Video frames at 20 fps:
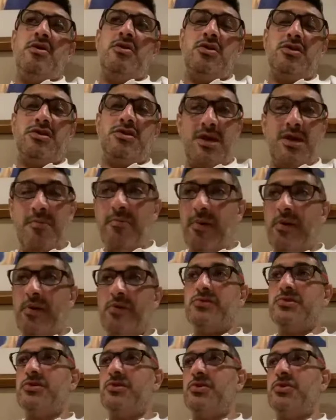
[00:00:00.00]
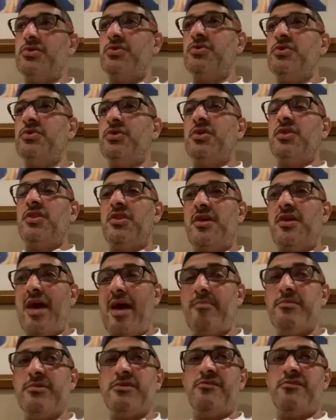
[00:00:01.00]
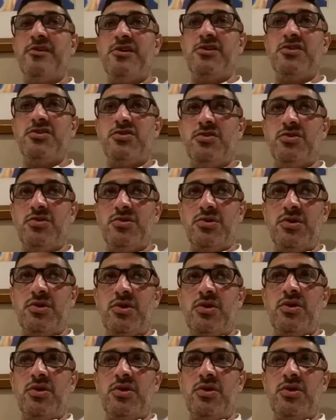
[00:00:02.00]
The tempo's good. The atmosphere's good.